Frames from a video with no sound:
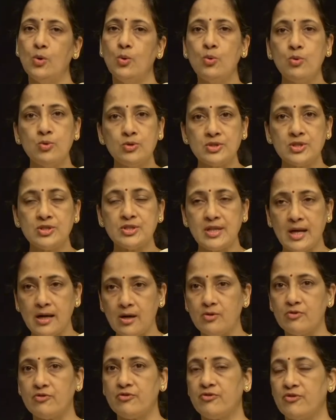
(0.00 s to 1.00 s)
oozes
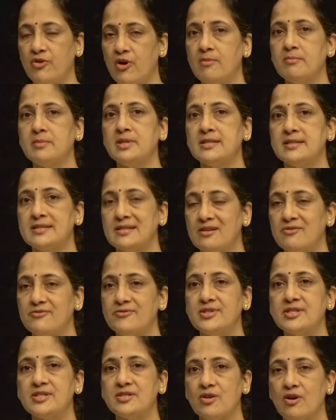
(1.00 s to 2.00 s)
out from the
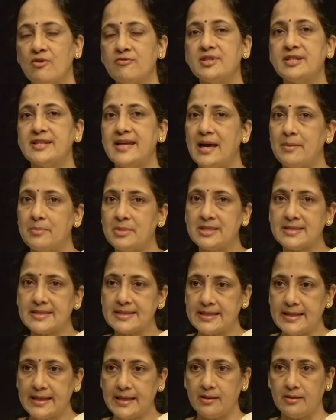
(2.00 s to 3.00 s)
surface of the damaged
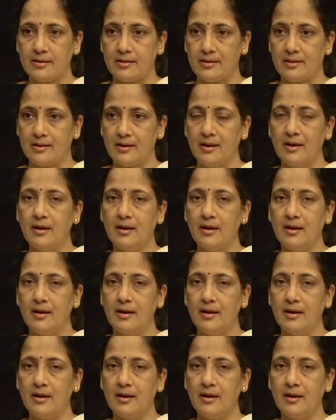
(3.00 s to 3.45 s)
skin,